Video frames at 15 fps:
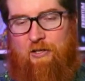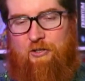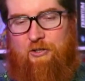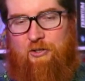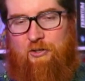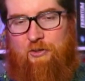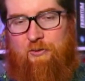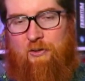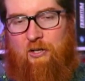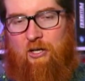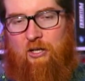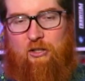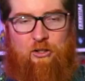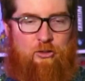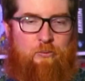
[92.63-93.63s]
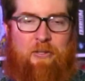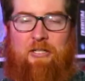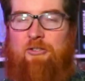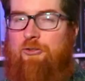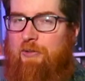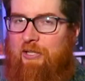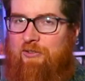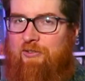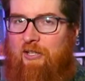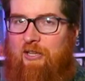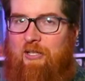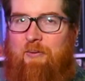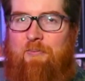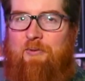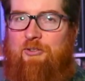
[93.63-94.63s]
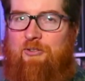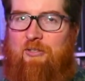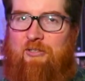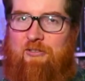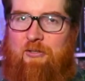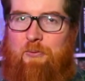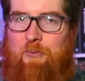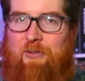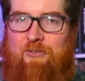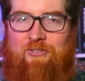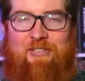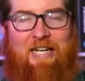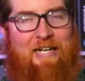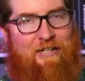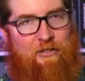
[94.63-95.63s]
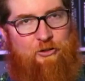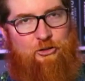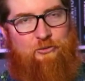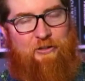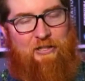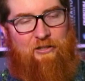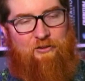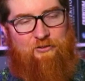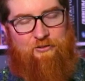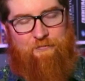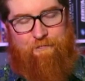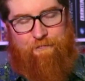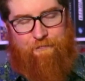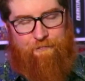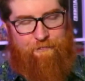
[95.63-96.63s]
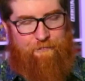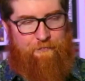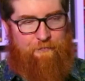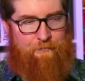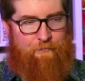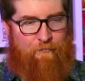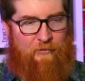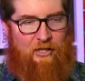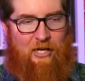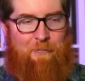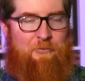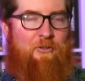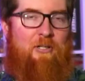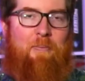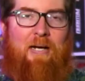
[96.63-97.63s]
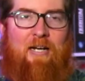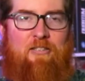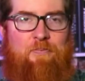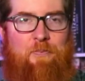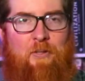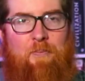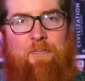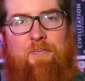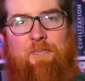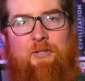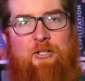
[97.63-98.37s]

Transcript: You are growing trees on them, which are these little wooden stacking trees up to their maximum.